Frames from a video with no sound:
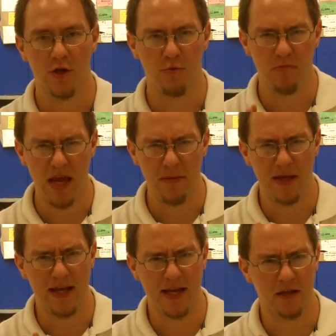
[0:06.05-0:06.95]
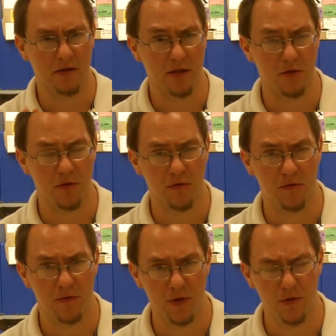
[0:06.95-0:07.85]
you may be getting a little
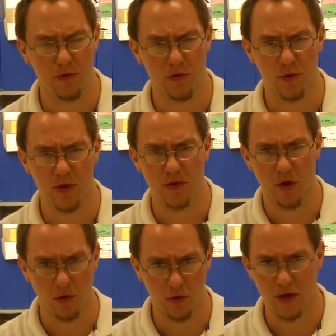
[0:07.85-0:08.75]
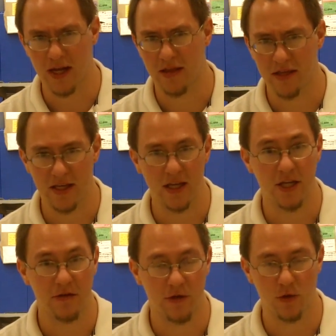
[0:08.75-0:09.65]
confused when you start looking at the
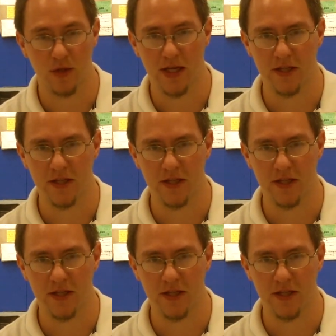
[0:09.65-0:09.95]
individual